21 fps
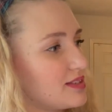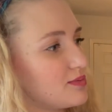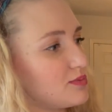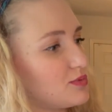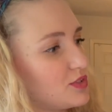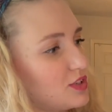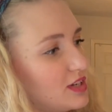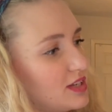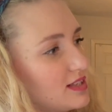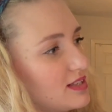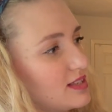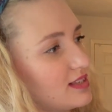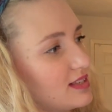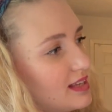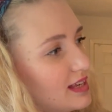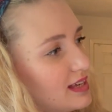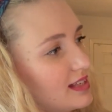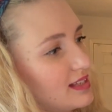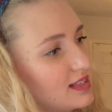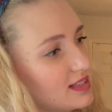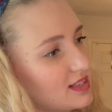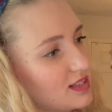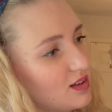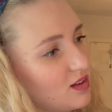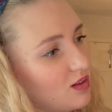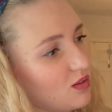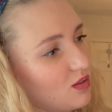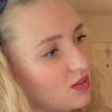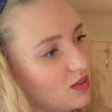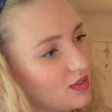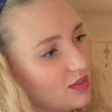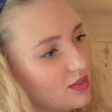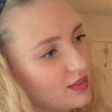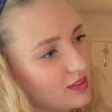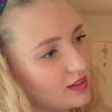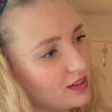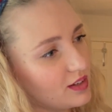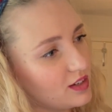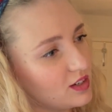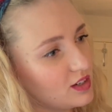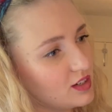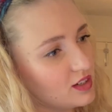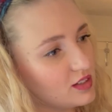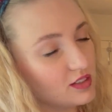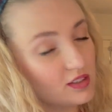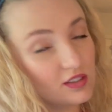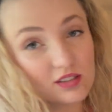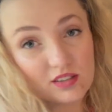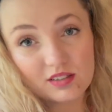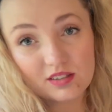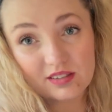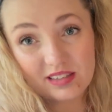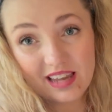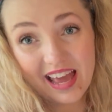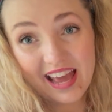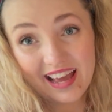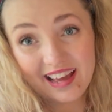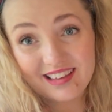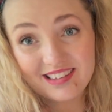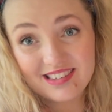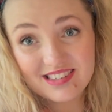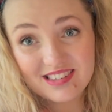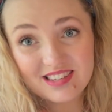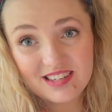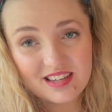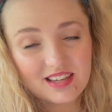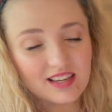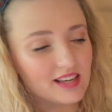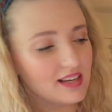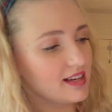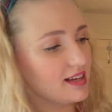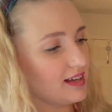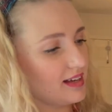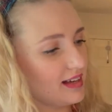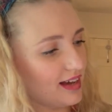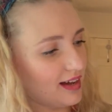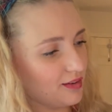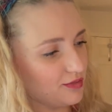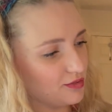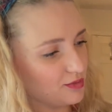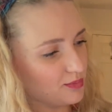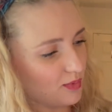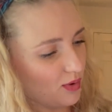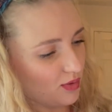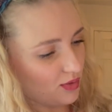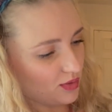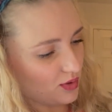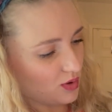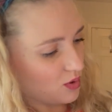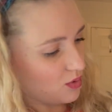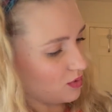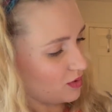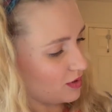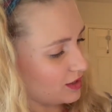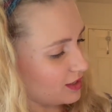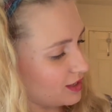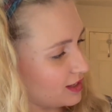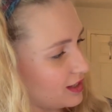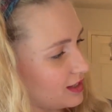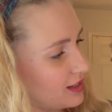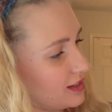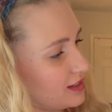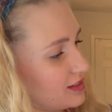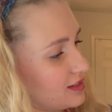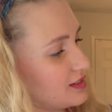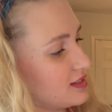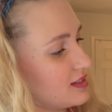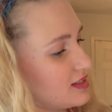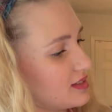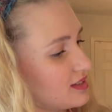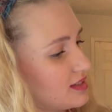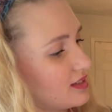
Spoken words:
just gets all the nast out from all the corners.